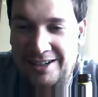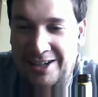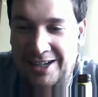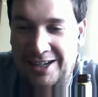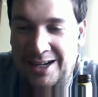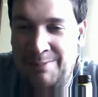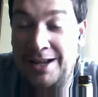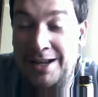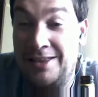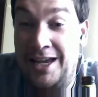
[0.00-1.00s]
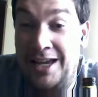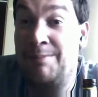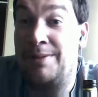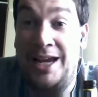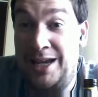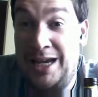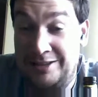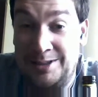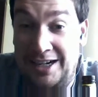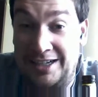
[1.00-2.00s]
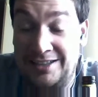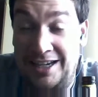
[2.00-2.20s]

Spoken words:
mean, it made the NBA became awesome in the 80s.